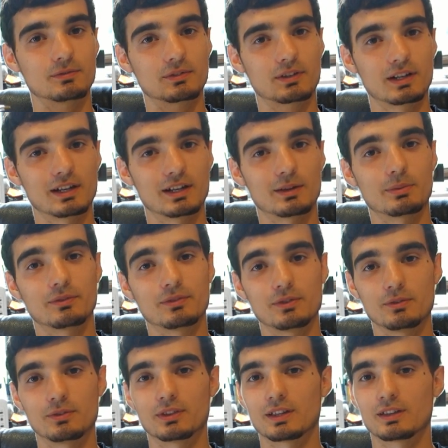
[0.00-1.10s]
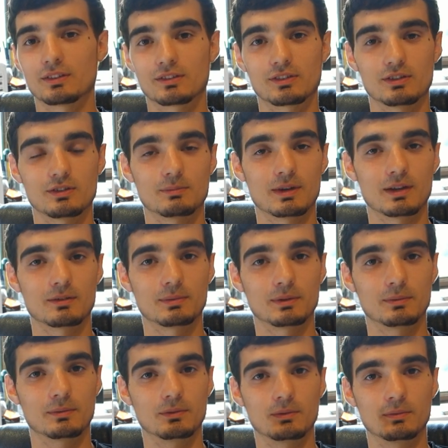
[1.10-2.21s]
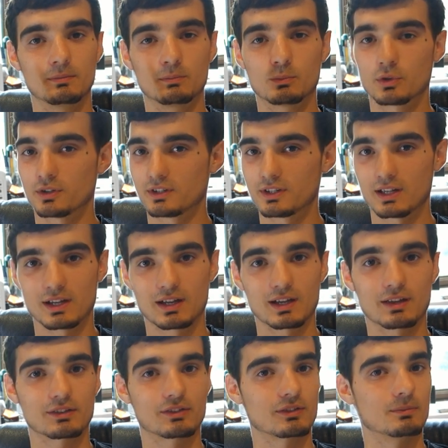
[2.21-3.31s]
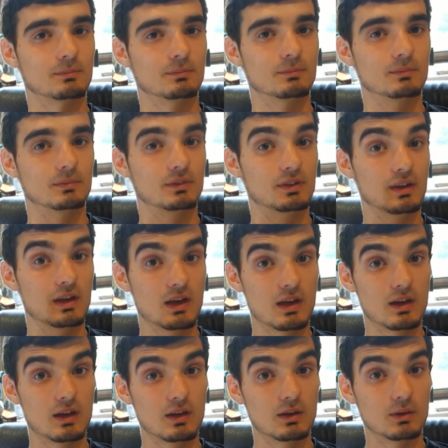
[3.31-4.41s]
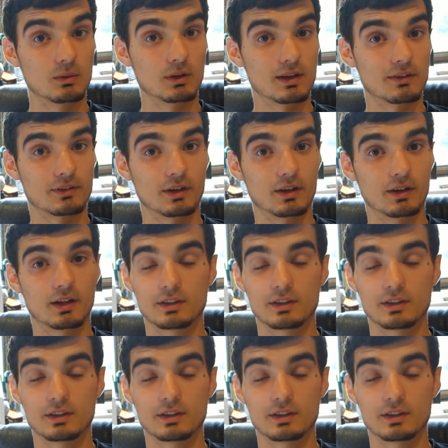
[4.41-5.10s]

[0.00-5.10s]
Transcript: cleared up a few things that you may have been wanting to ask and whatever.